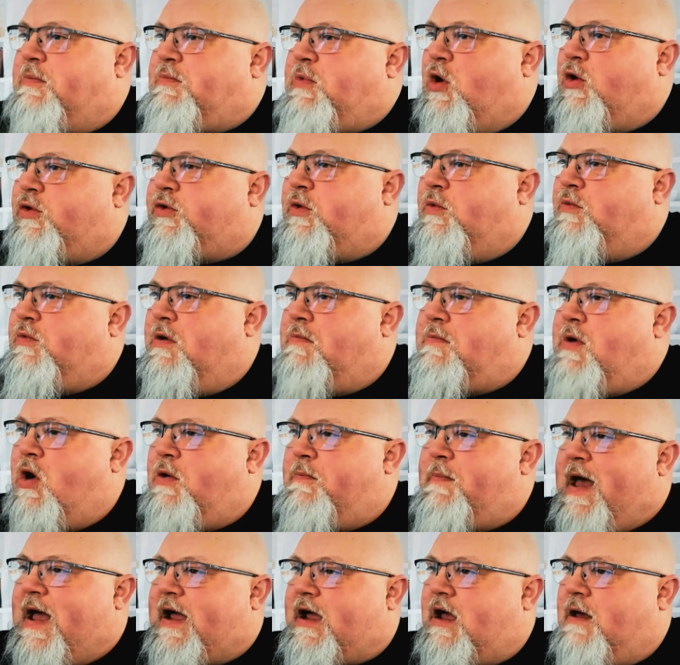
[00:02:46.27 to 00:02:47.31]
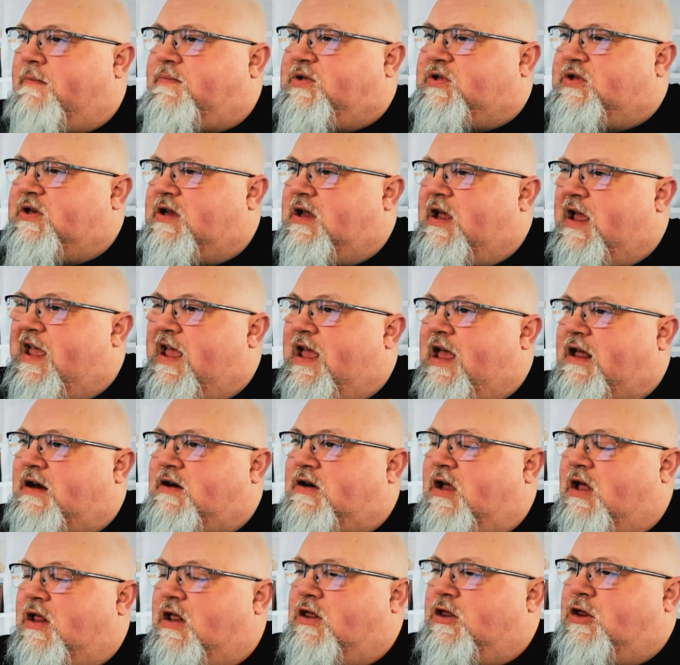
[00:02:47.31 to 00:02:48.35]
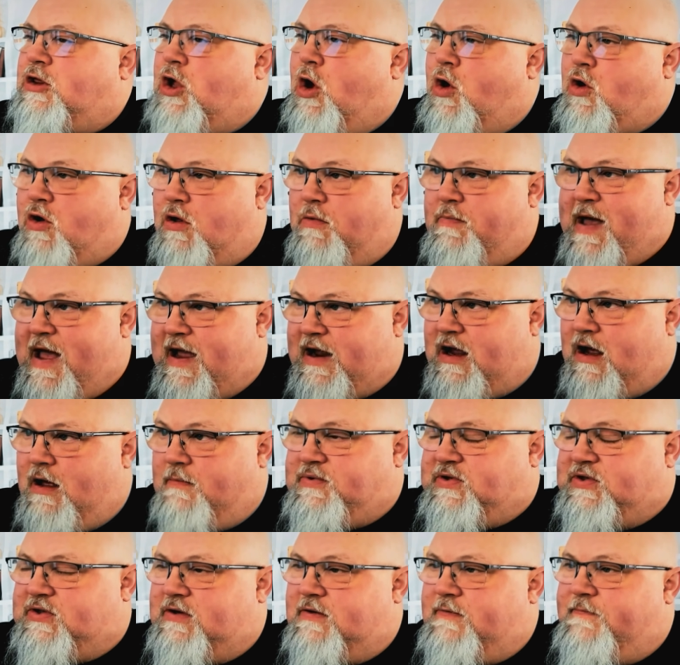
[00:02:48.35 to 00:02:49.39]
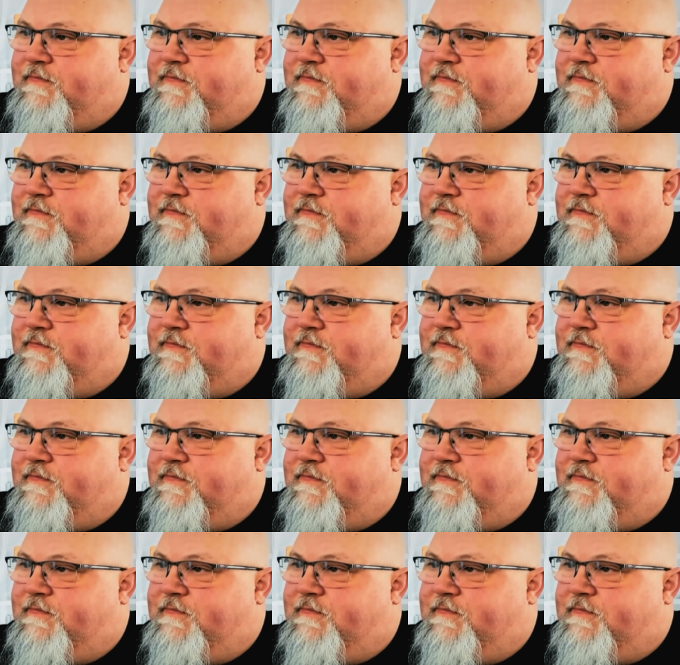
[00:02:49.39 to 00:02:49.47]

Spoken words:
both remote backups and local backups.